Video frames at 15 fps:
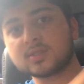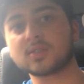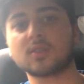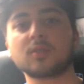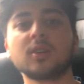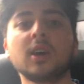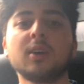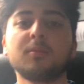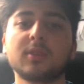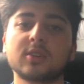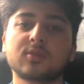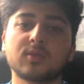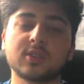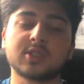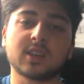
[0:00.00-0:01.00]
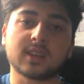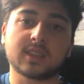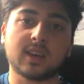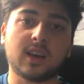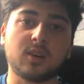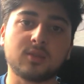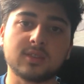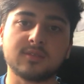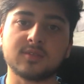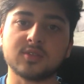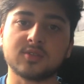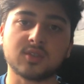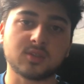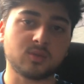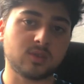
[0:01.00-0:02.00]
so make sure you check that out if you
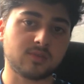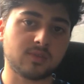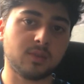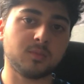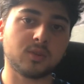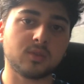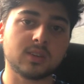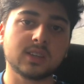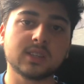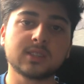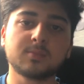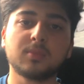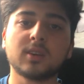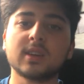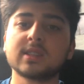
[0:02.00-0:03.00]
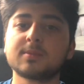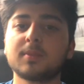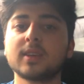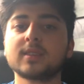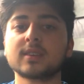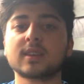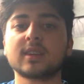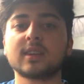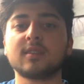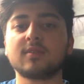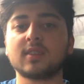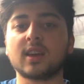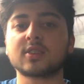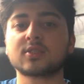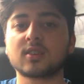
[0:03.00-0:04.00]
don't know what Remnant is. But it's basically a
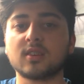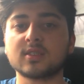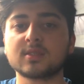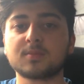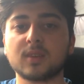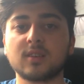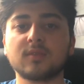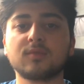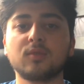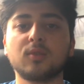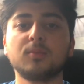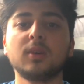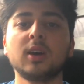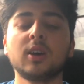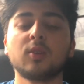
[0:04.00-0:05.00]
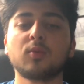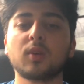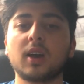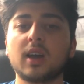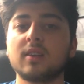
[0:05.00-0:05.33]
flashcards platform where